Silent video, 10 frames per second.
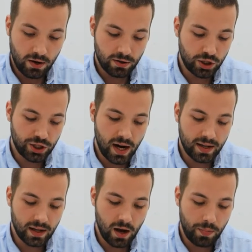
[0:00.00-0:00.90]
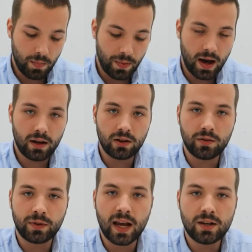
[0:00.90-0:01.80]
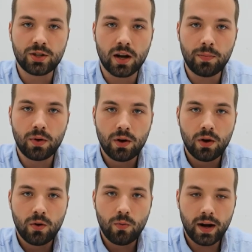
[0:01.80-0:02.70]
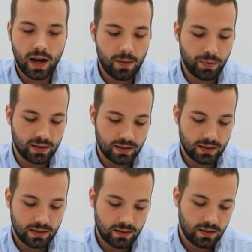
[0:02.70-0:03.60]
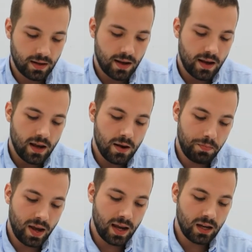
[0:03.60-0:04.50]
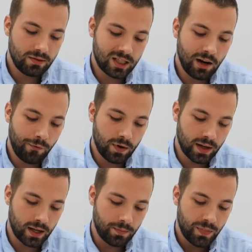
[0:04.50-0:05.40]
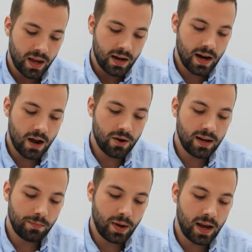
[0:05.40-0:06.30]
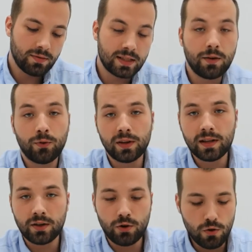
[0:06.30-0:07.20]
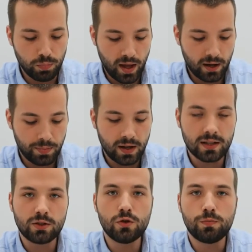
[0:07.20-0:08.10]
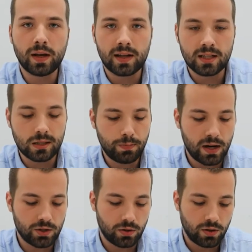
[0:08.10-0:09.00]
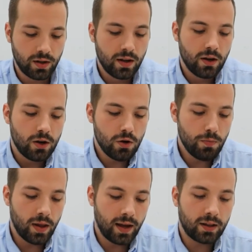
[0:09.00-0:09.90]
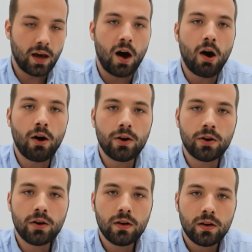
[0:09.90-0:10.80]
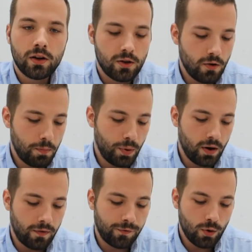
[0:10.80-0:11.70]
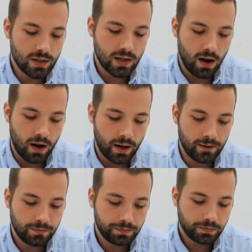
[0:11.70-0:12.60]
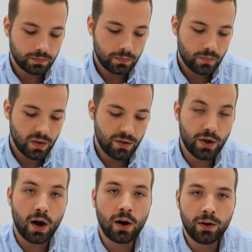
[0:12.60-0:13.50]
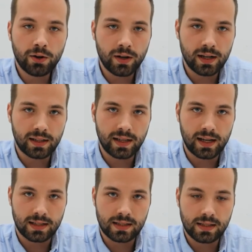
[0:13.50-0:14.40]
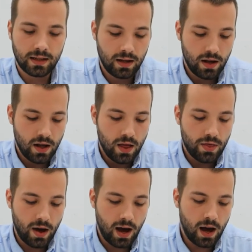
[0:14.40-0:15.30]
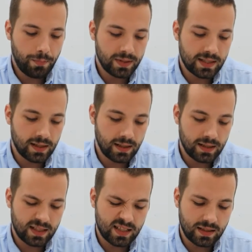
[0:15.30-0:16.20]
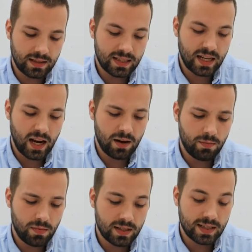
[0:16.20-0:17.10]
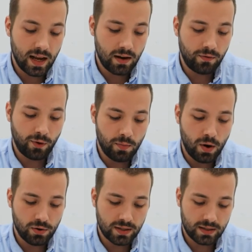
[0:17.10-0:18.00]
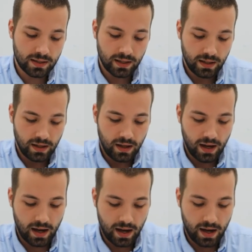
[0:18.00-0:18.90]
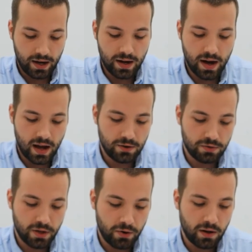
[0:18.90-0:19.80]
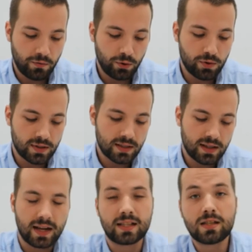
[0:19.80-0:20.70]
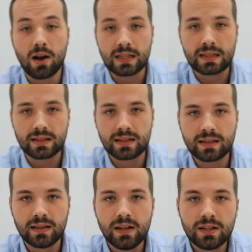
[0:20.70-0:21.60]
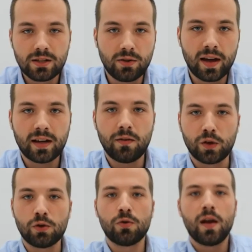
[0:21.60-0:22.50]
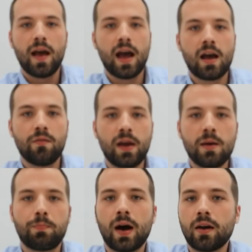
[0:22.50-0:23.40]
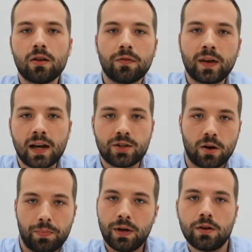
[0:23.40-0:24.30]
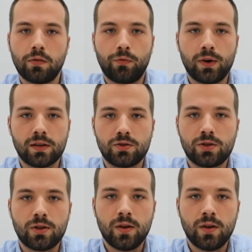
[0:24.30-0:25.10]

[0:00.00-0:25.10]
shaking up a bottle of ketchup, what happens? It behaves differently. Now, it behaves differently than Oobleck because Oobleck is special. Oobleck, the harder you put a force on, the harder it gets. The opposite is said for most non-Newtonian fluids, like sauces. So like if you have a bottle of ketchup in your fridge,